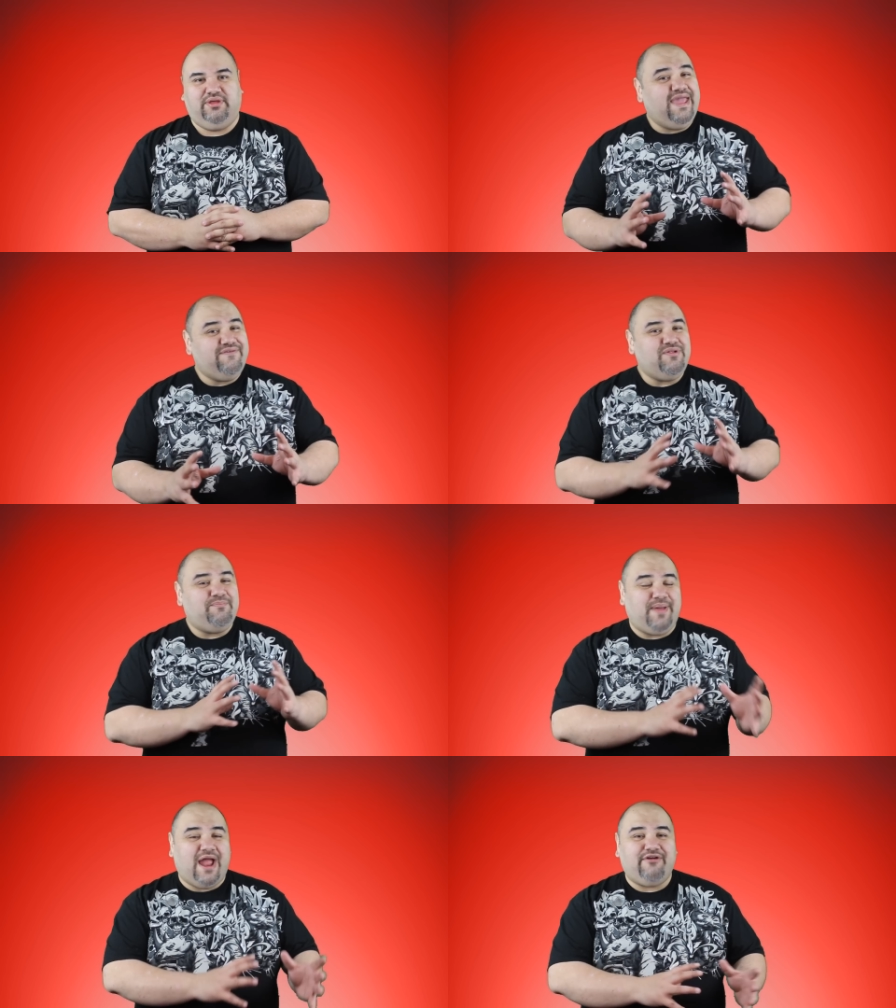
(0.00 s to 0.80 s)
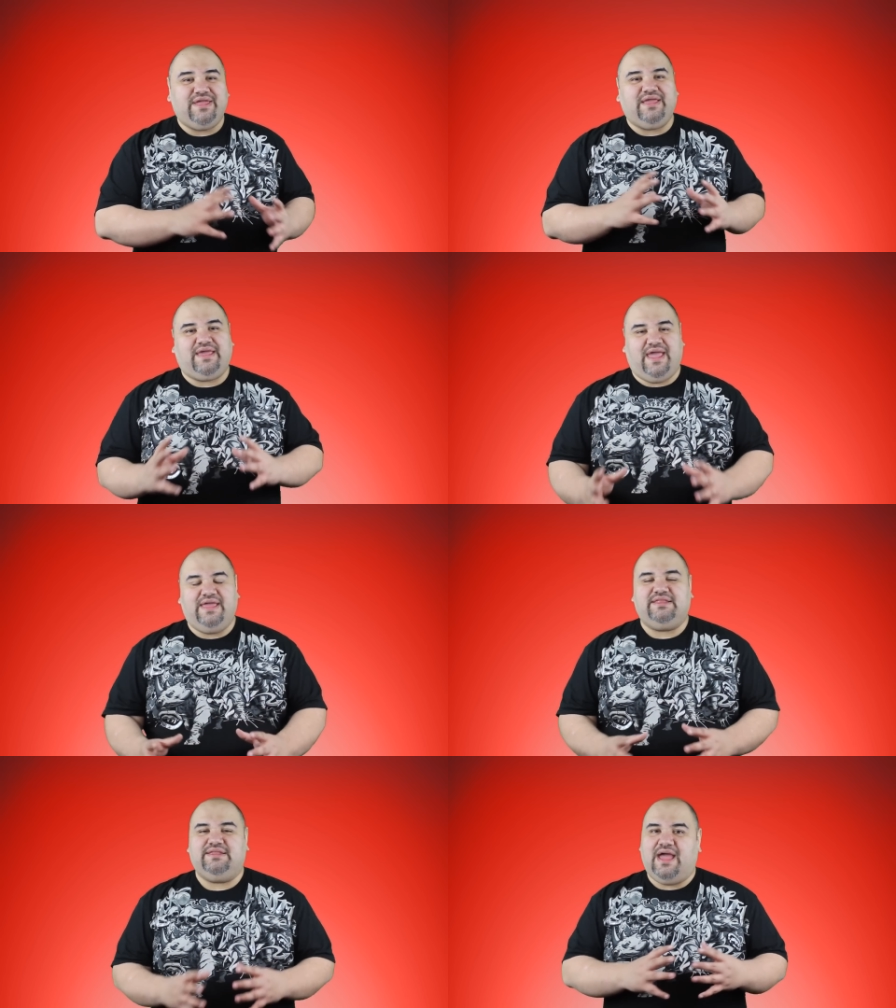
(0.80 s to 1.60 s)
Even Barry and
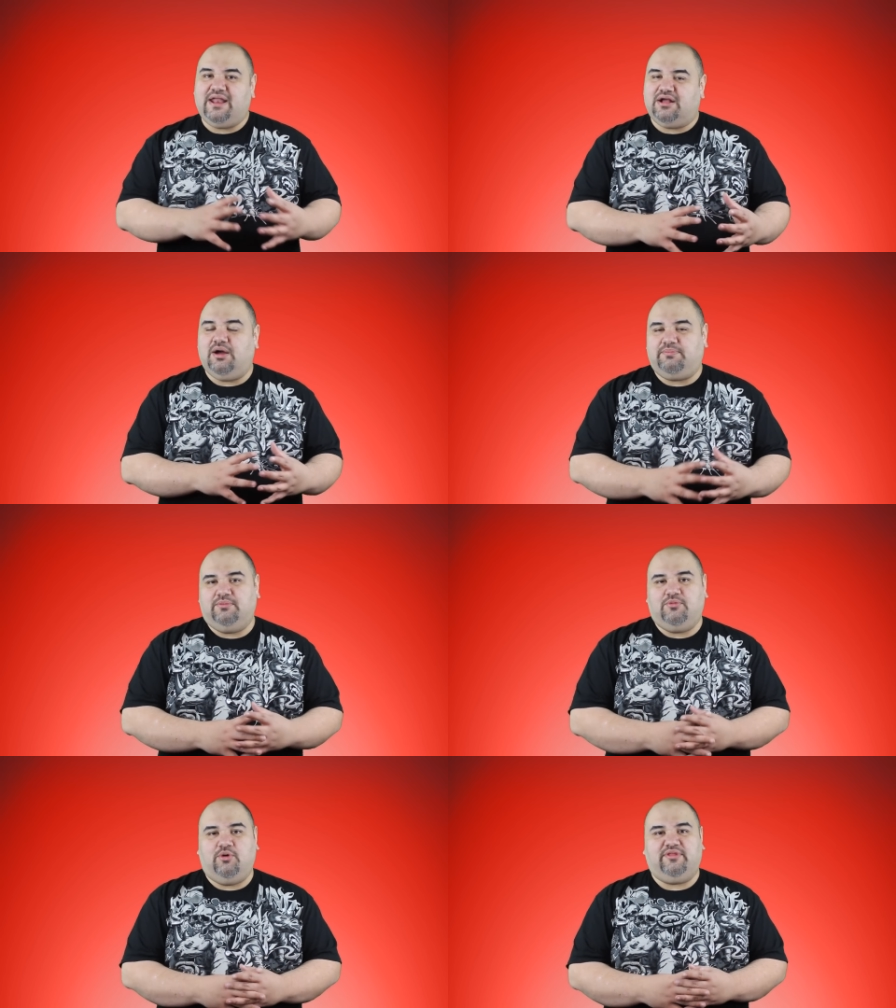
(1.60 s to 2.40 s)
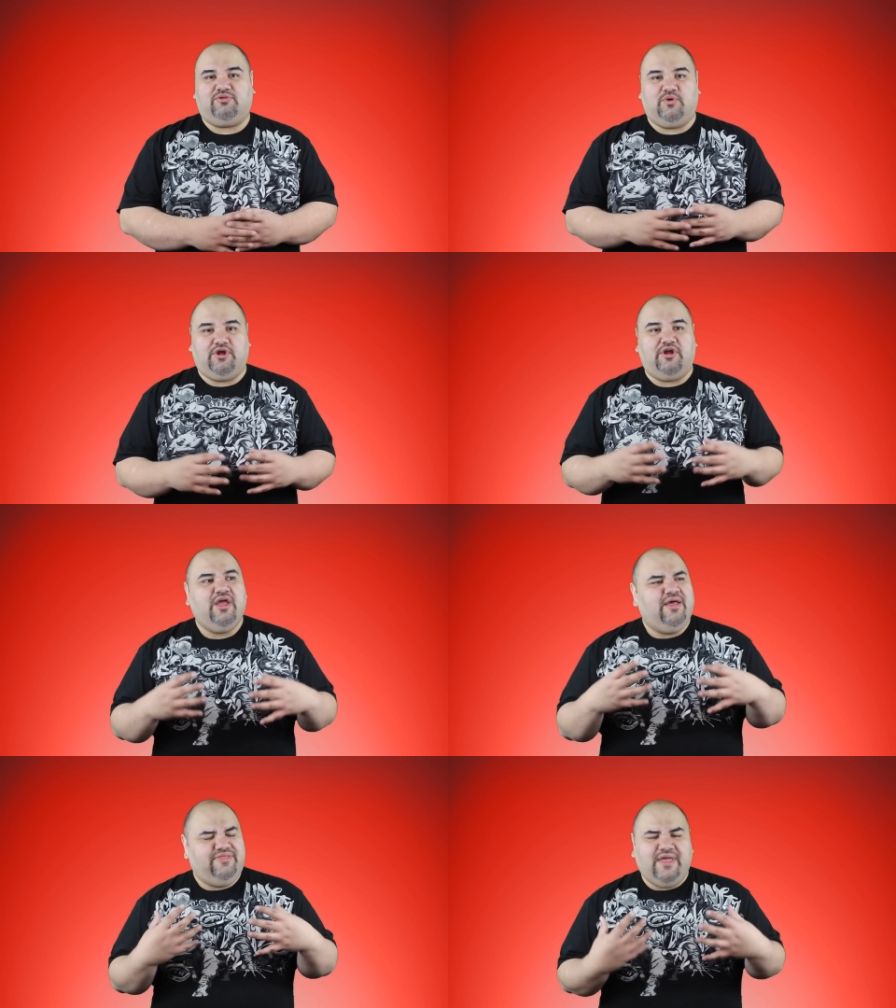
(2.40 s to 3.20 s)
Caitlin had a couple of moments where
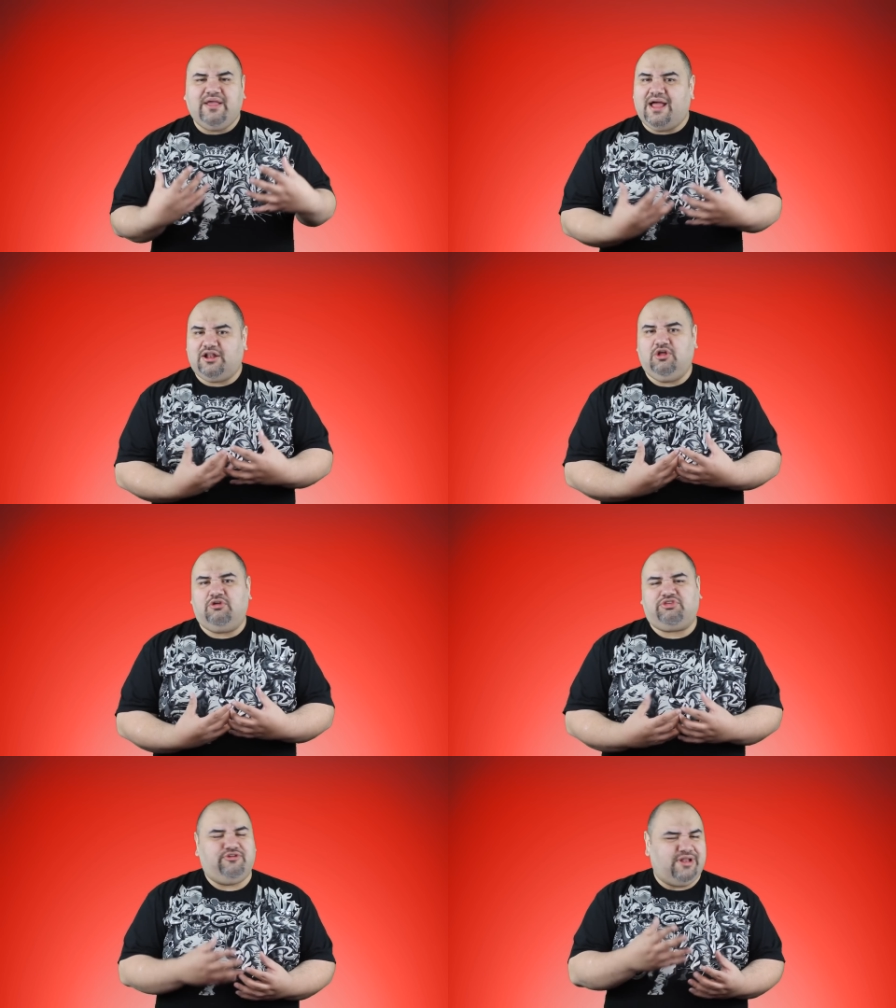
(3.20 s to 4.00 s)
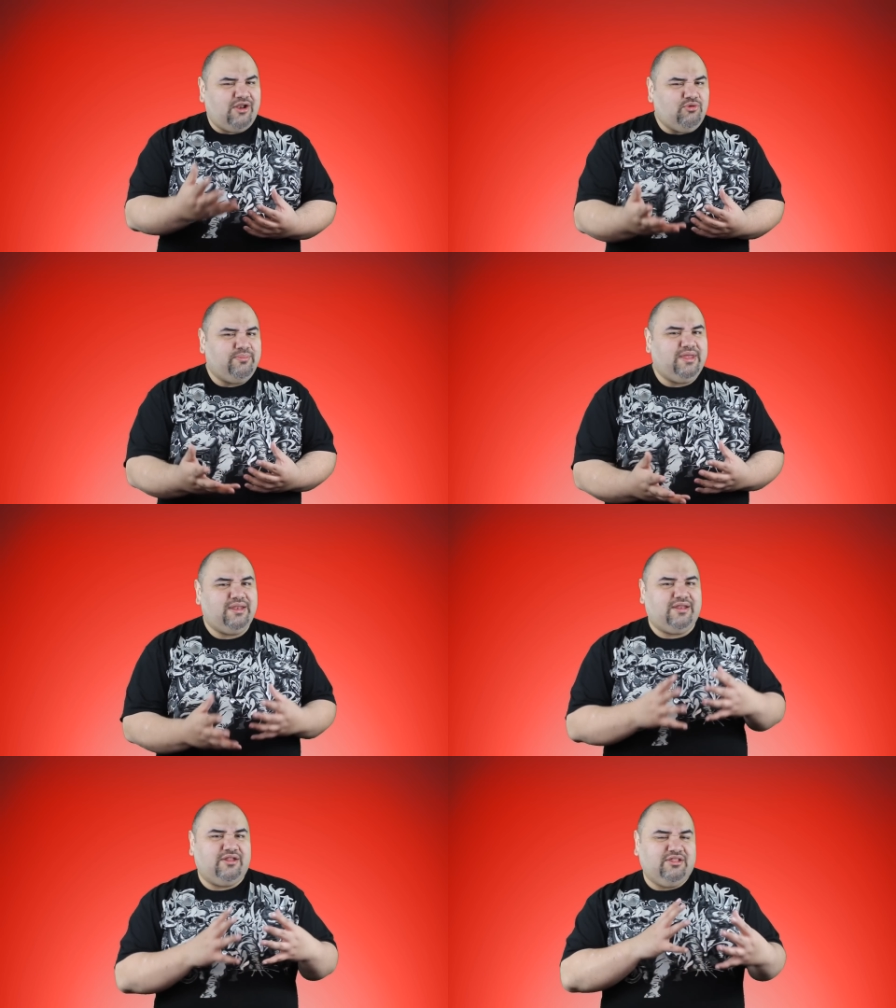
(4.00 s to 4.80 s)
they got closer, and I don't
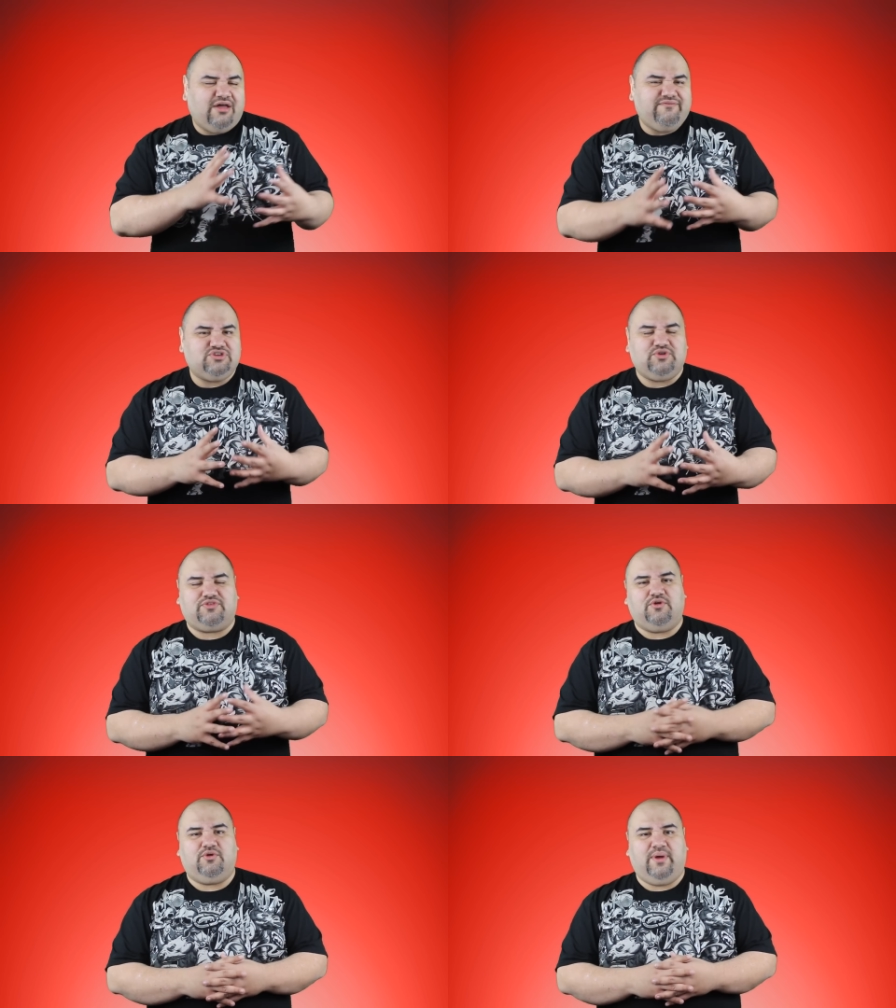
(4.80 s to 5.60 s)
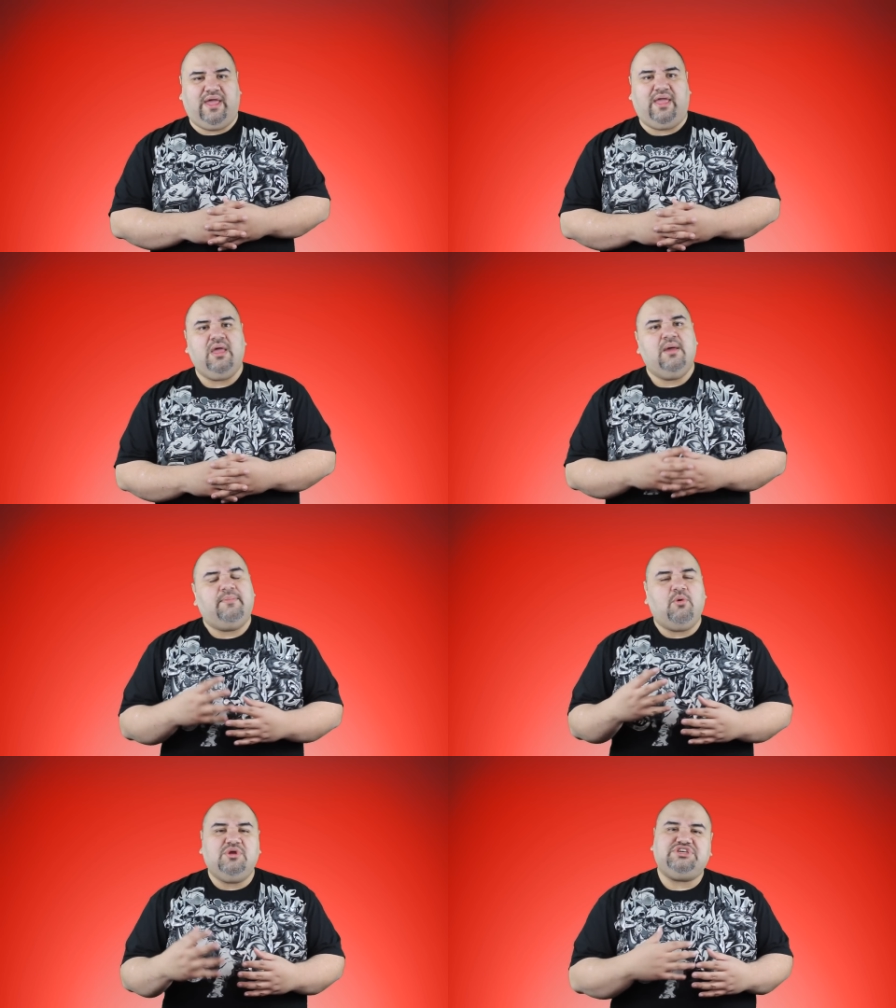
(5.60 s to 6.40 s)
mean in a love interest sort of way,
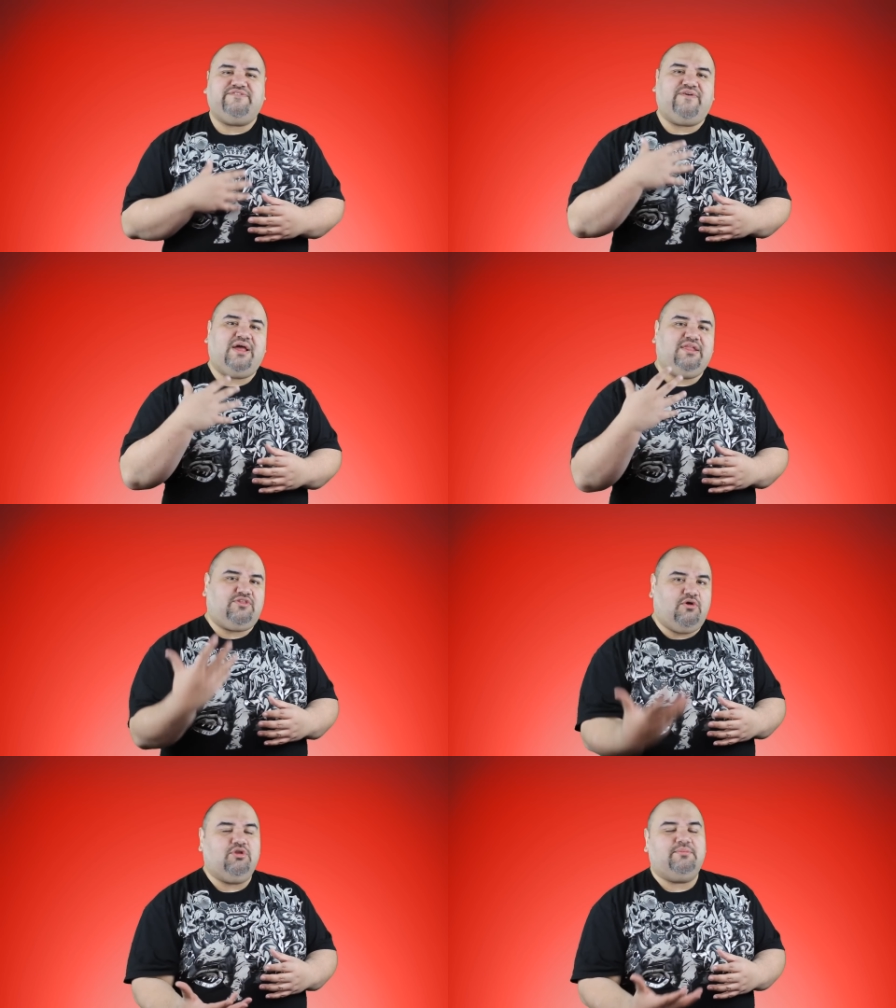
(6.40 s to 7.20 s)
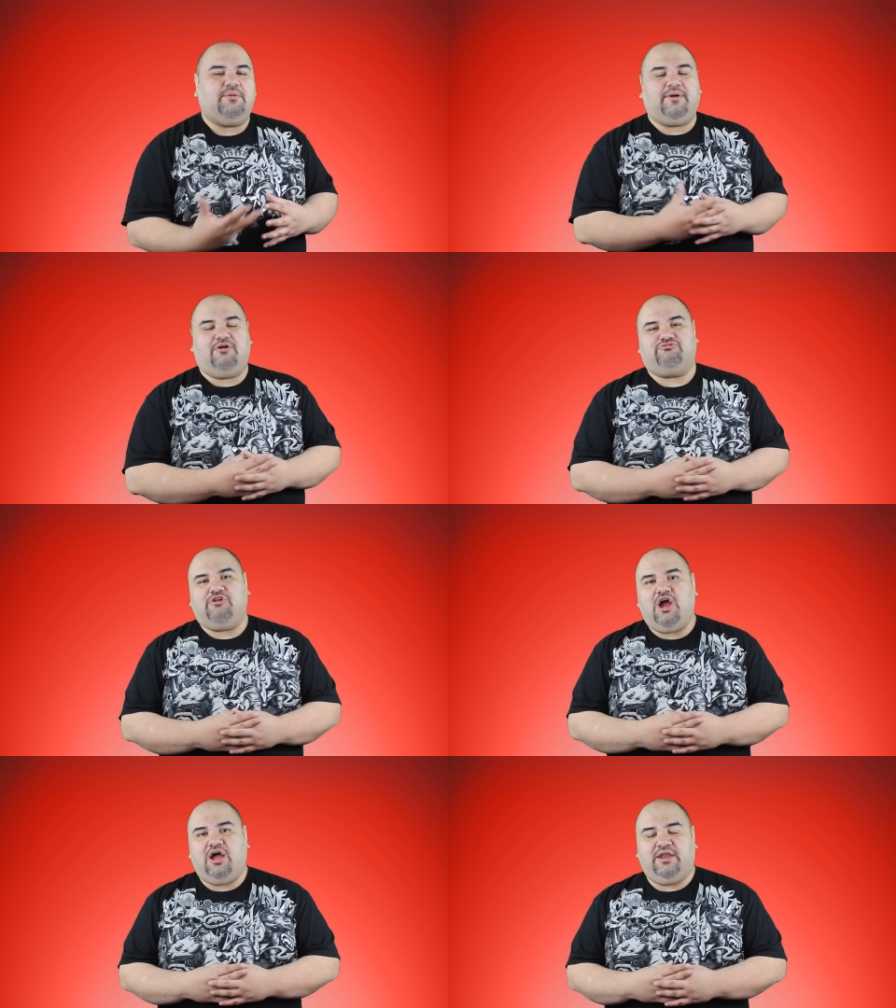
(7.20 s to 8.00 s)
but when she finally told him about
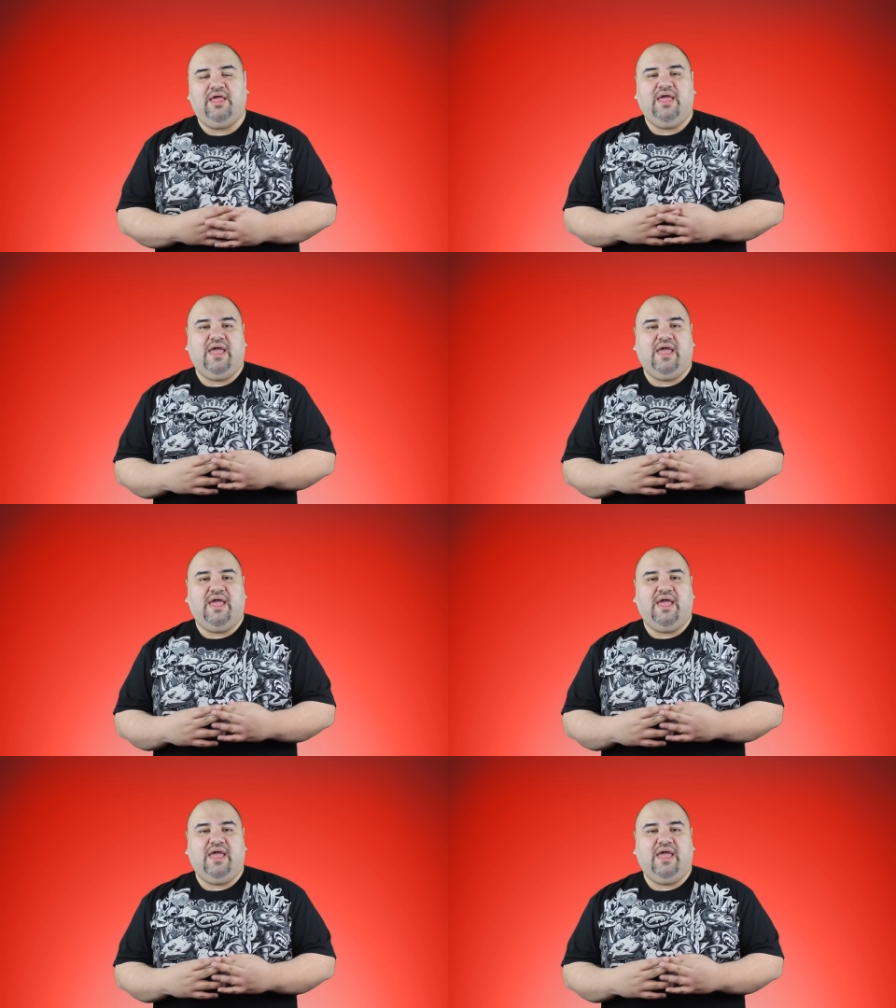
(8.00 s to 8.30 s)
Ron,